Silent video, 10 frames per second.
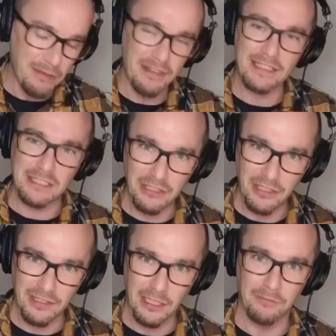that's a
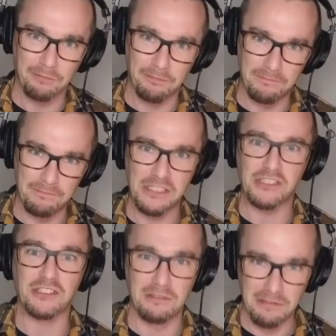good little
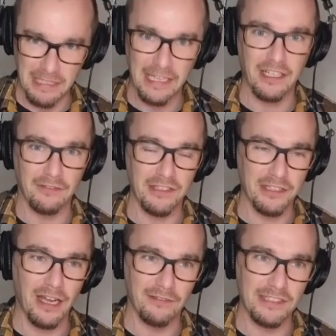kickoff to the
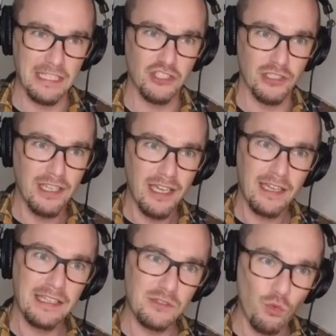conversation is,